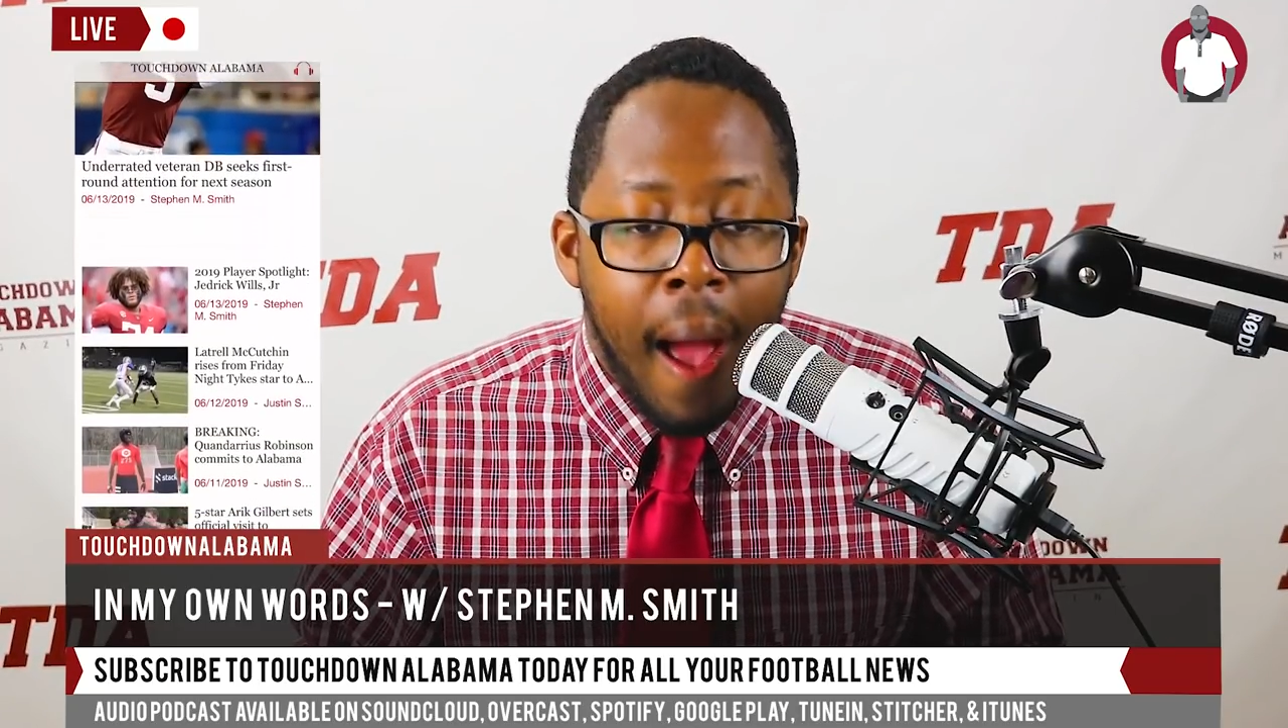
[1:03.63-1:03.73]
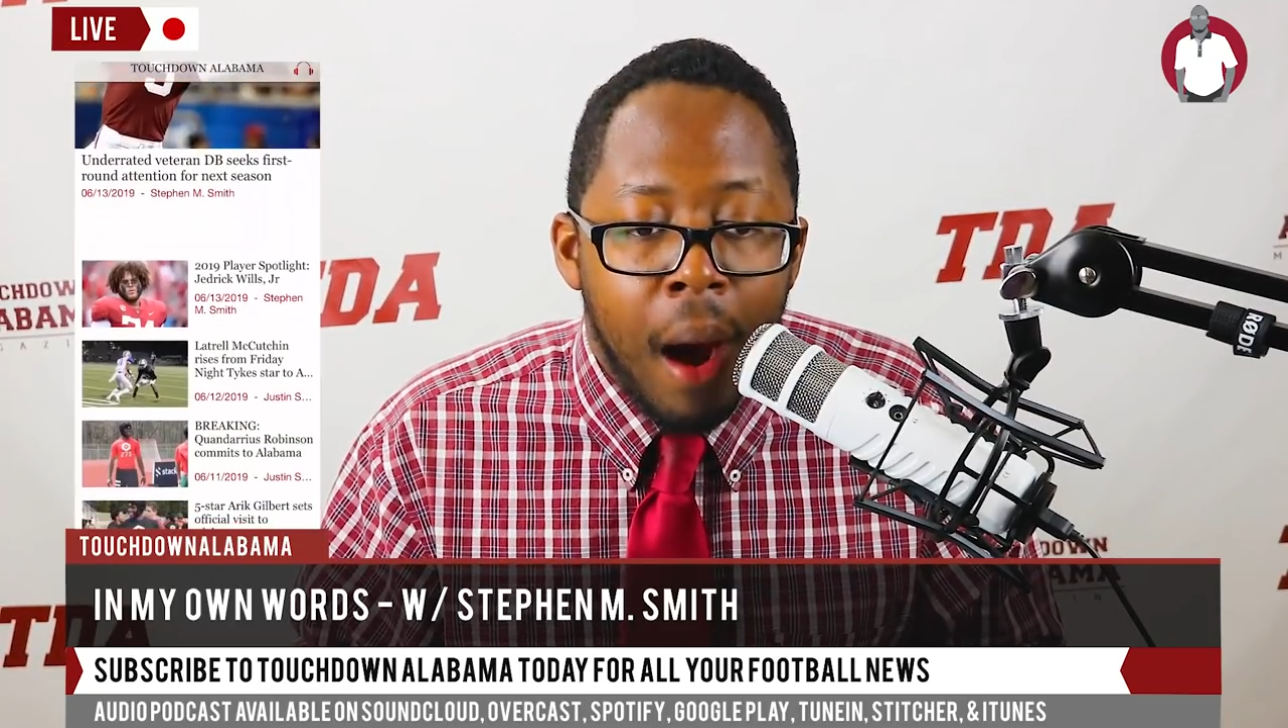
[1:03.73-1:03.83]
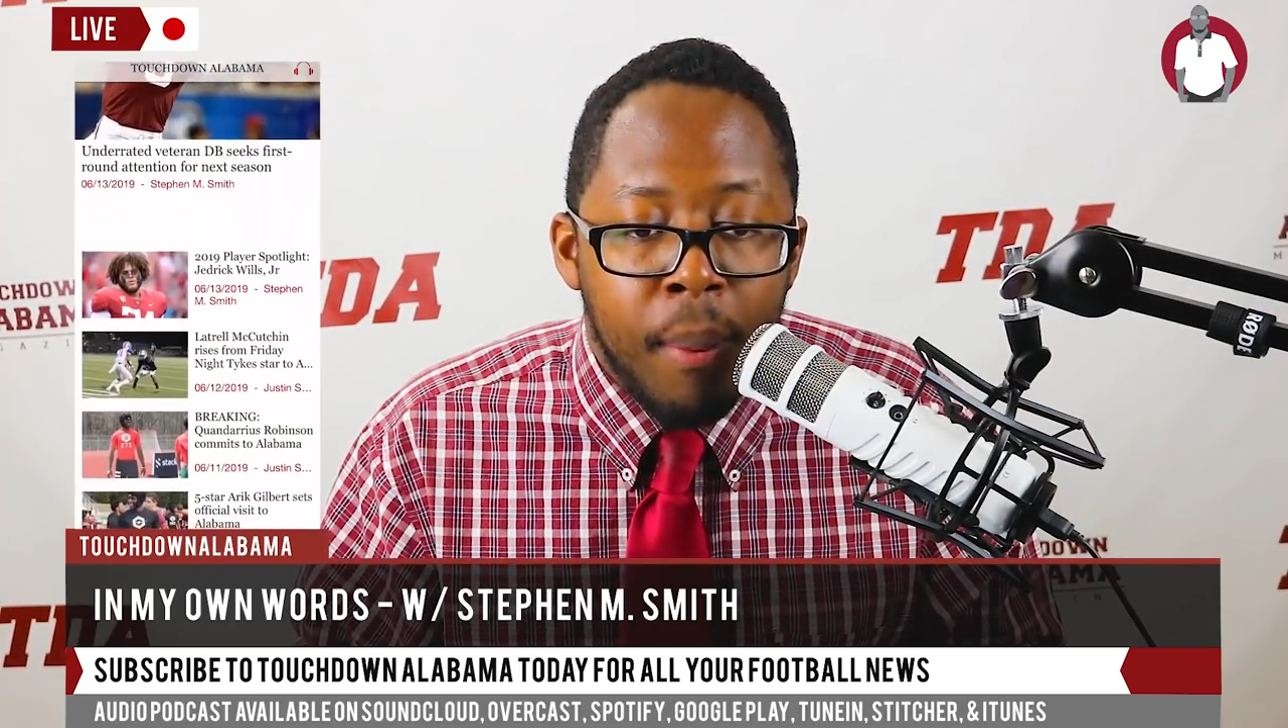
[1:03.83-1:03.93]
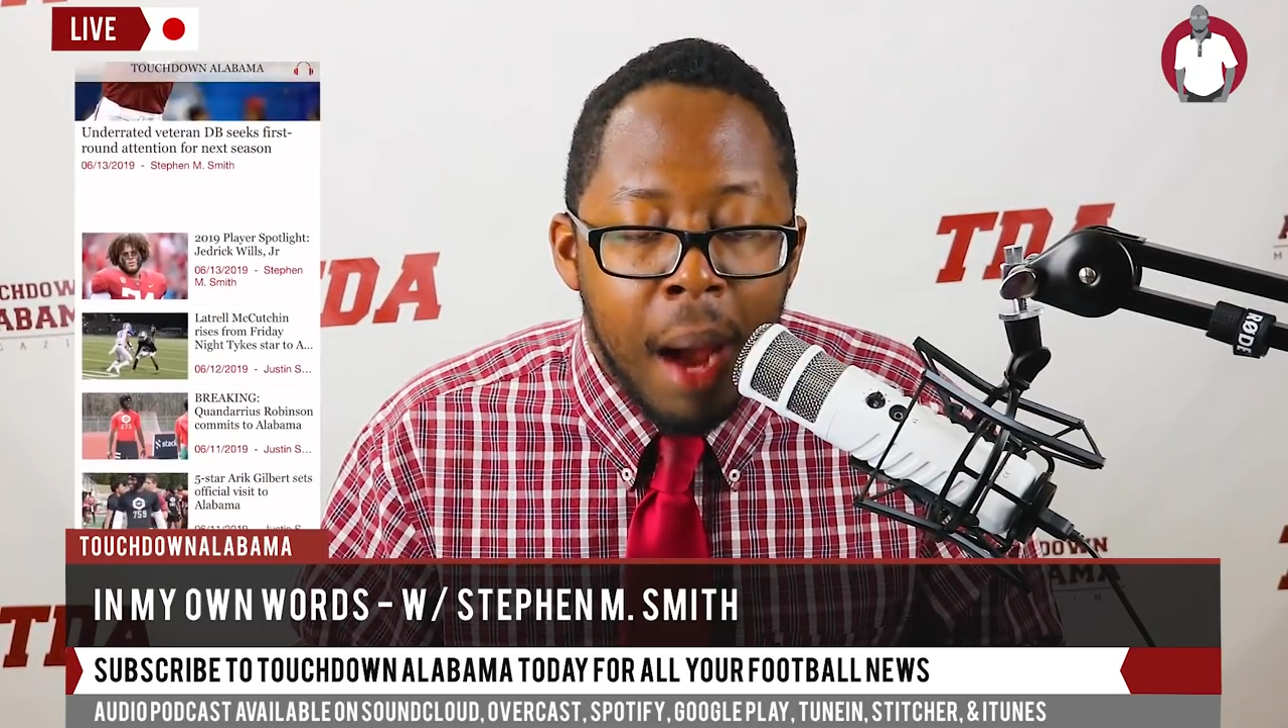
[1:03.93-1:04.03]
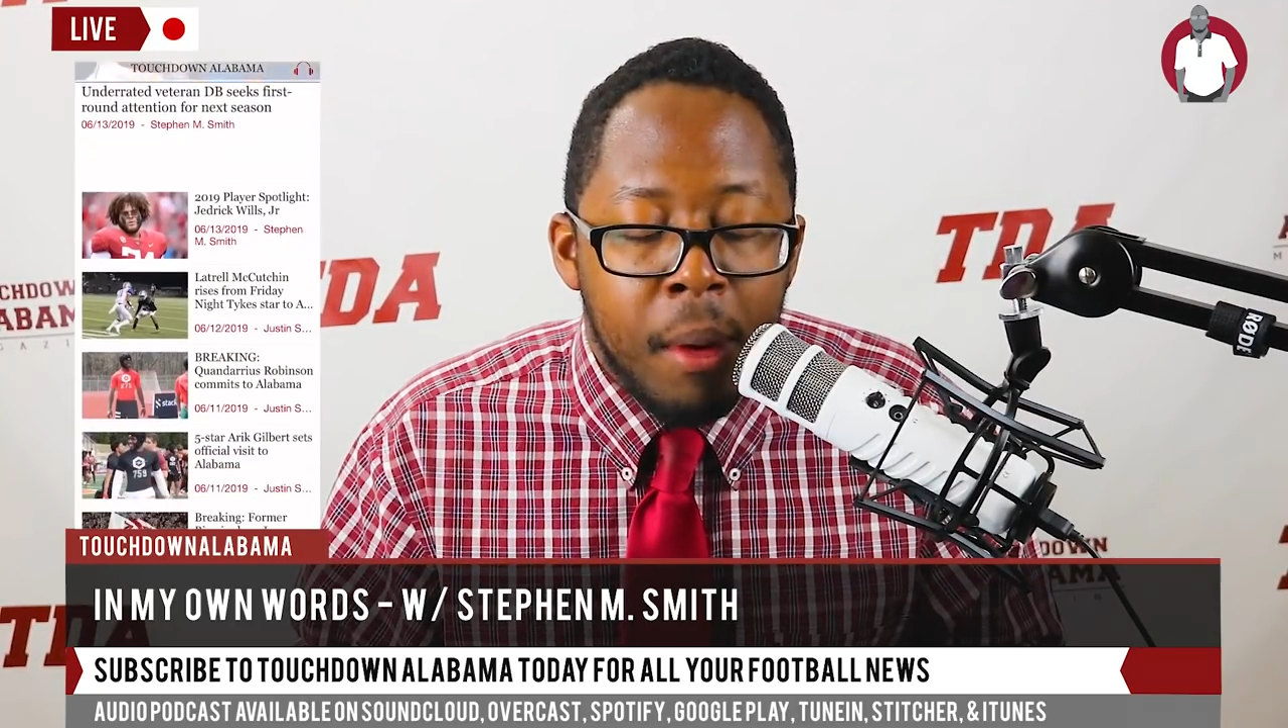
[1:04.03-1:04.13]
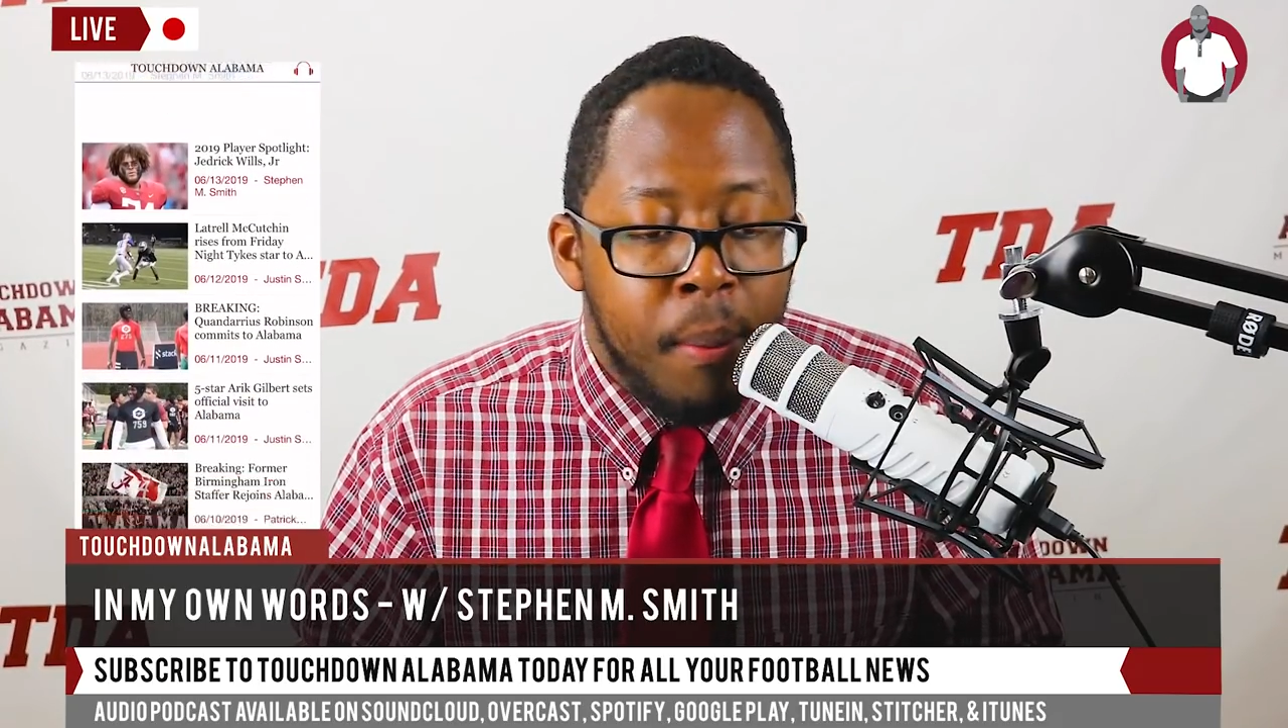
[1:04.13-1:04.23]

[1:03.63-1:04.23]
Alabama